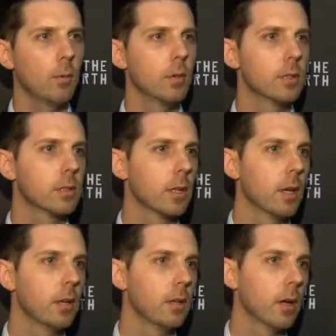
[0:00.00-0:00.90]
I wouldn't
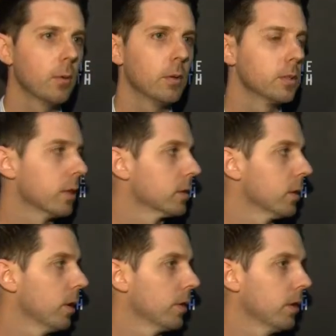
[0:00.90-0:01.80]
say
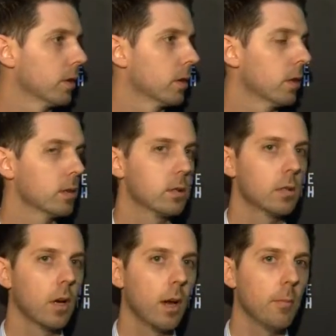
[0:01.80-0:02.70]
so. I think this
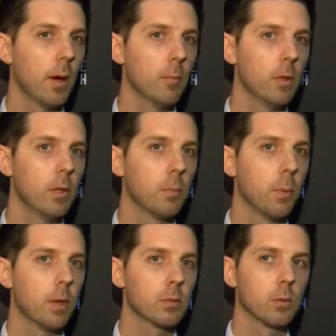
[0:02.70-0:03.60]
year I'm really
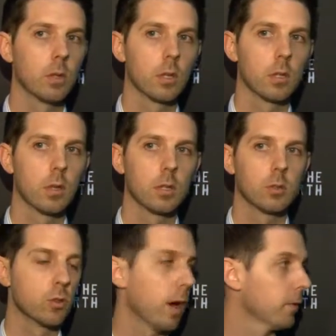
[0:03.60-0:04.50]
impressed with this
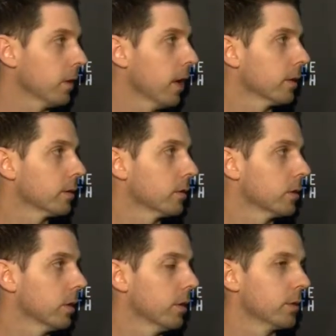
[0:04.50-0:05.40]
draft class this
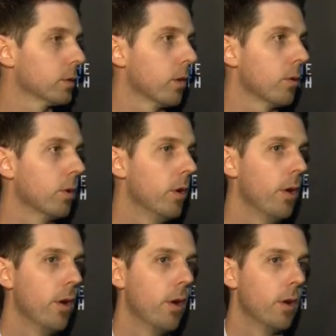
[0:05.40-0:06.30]
year. So
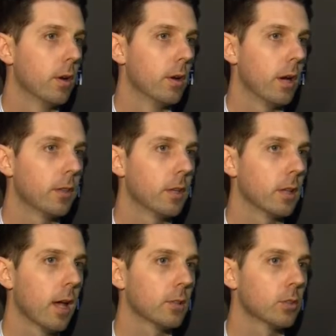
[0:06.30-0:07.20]
I think
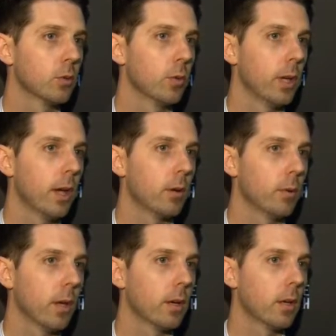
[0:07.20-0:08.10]
last year we
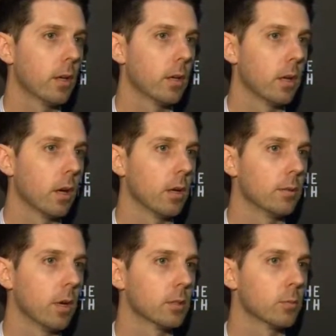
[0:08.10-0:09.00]
had a
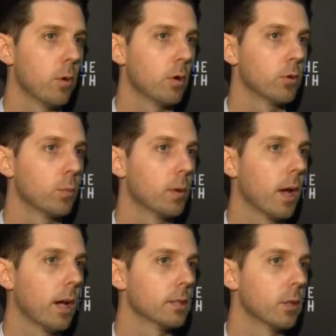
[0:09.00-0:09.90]
small group of
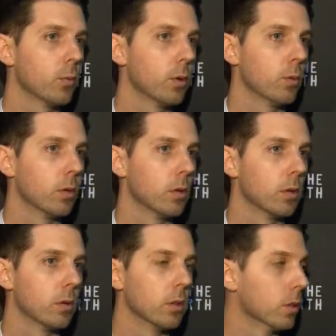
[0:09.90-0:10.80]
guys that we
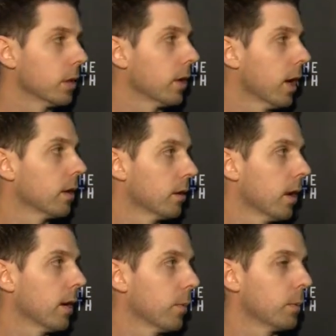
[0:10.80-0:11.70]
were looking at
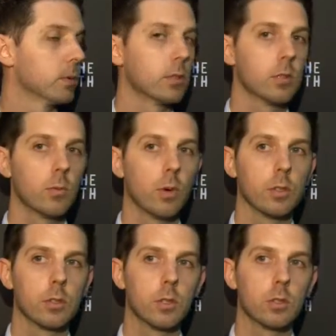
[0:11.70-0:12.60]
our position,
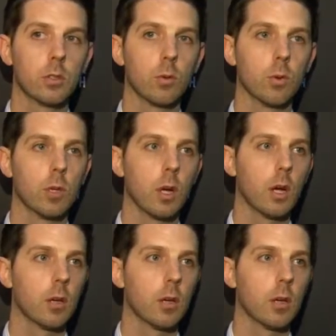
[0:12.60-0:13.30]
whereas this year we